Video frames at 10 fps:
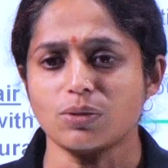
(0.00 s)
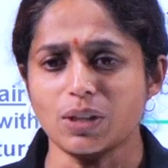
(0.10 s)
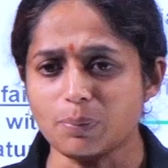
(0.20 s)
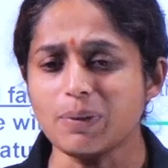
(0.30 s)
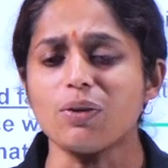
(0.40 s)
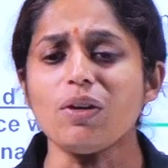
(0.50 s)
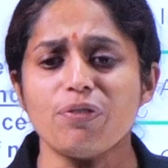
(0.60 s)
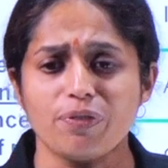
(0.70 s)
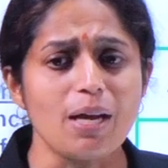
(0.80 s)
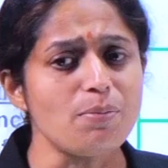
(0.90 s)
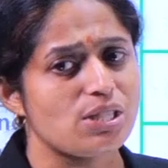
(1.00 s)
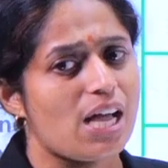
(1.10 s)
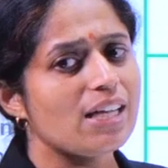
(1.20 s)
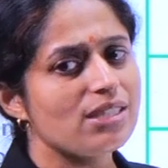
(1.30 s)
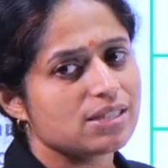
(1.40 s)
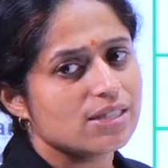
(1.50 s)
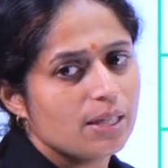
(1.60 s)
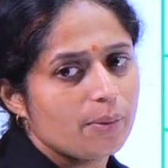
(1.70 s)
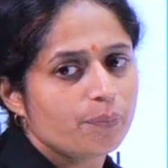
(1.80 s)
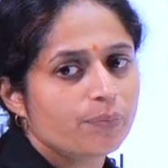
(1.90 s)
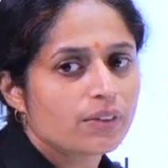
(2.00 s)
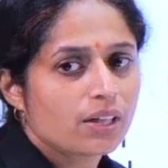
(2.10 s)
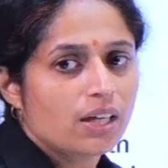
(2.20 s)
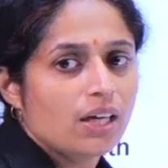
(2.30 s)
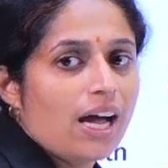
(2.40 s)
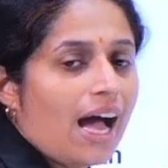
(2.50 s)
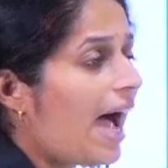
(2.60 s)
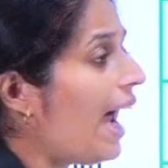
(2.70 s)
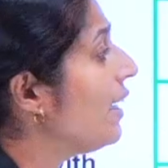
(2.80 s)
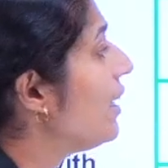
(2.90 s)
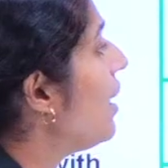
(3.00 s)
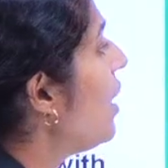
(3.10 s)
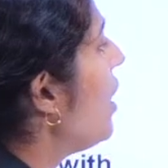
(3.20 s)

So, it will frame charges, and